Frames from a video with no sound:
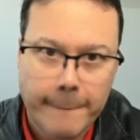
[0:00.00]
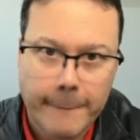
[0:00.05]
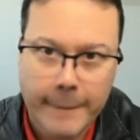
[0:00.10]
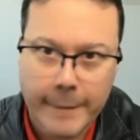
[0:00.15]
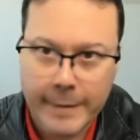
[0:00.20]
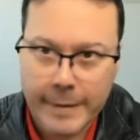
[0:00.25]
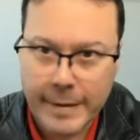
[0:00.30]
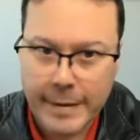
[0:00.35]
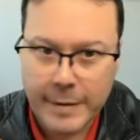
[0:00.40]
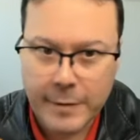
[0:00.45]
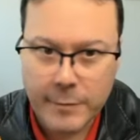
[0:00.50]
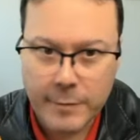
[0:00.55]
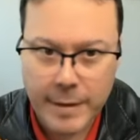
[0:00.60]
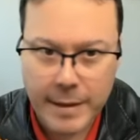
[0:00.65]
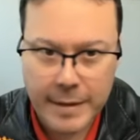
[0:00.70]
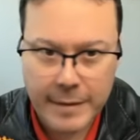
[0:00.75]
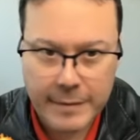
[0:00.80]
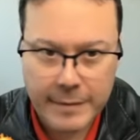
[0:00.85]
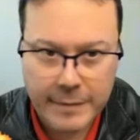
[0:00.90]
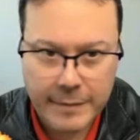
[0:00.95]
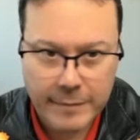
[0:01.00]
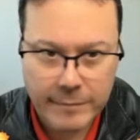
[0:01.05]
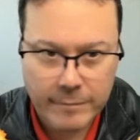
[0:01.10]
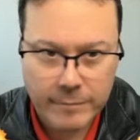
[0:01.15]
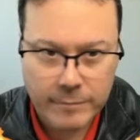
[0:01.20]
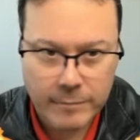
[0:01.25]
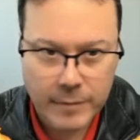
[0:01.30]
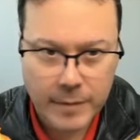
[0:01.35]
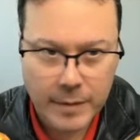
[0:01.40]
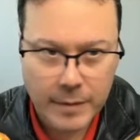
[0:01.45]
Okay, great.
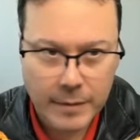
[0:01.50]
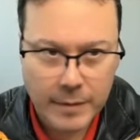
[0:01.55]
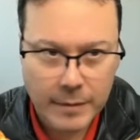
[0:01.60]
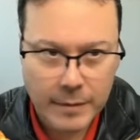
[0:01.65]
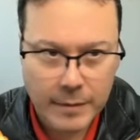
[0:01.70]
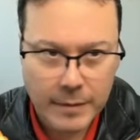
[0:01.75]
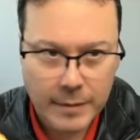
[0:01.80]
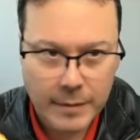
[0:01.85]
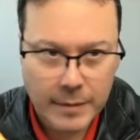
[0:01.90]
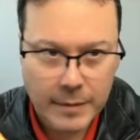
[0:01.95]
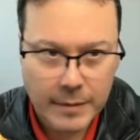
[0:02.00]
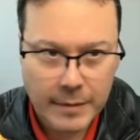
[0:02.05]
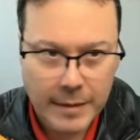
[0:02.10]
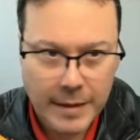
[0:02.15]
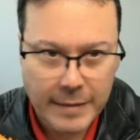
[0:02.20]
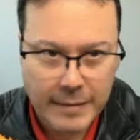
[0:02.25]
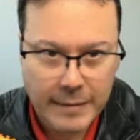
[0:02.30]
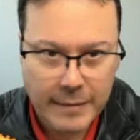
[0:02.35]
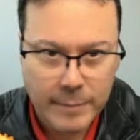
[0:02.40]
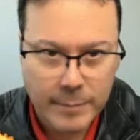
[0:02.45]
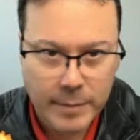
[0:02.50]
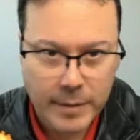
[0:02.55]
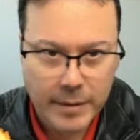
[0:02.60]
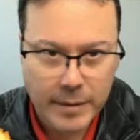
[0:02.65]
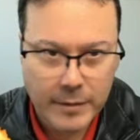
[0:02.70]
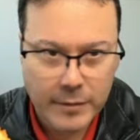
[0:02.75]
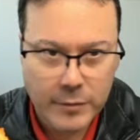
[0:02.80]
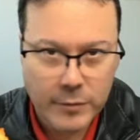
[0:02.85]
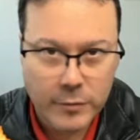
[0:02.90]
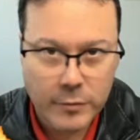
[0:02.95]
Let's
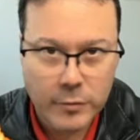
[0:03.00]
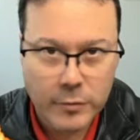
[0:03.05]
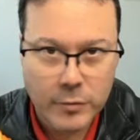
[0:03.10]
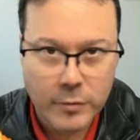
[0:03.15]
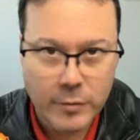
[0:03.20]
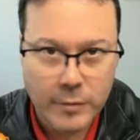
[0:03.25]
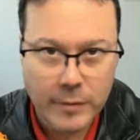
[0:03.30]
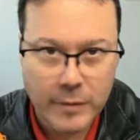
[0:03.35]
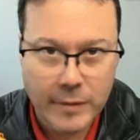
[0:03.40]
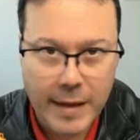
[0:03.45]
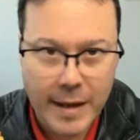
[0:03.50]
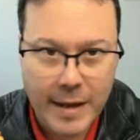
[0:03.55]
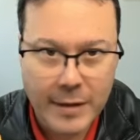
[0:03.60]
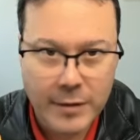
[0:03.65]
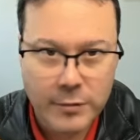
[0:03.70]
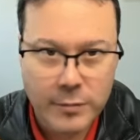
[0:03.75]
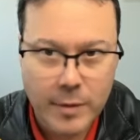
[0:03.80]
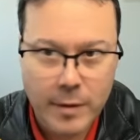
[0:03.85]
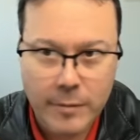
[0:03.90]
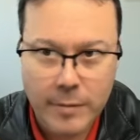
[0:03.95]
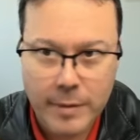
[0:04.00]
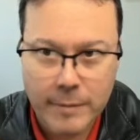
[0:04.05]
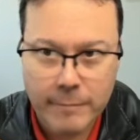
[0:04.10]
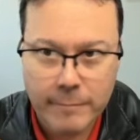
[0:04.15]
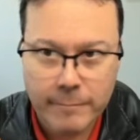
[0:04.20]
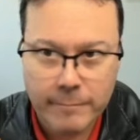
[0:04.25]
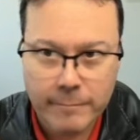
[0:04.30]
play a Soulstone Sanctuary,